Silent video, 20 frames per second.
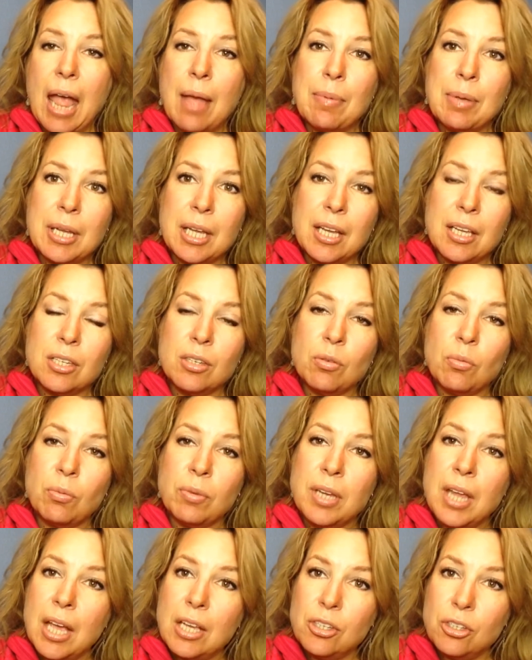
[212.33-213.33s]
Because
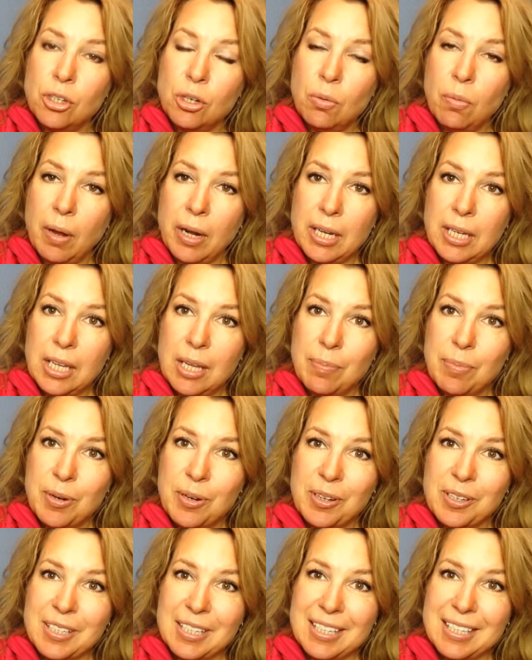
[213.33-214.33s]
yes, you want to keep
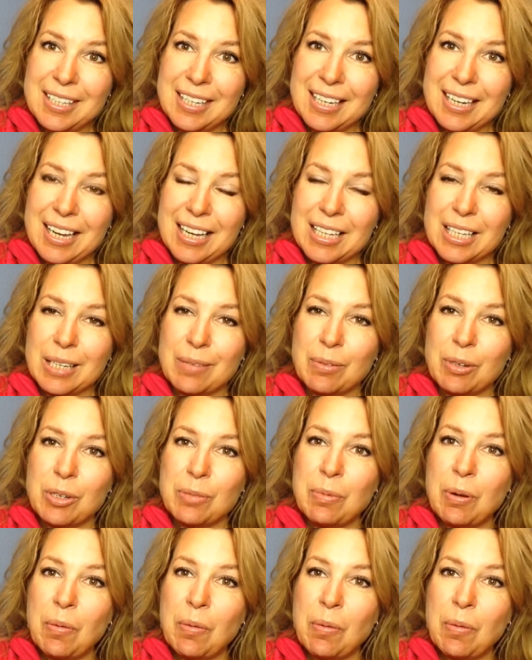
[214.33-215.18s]
your existing customers,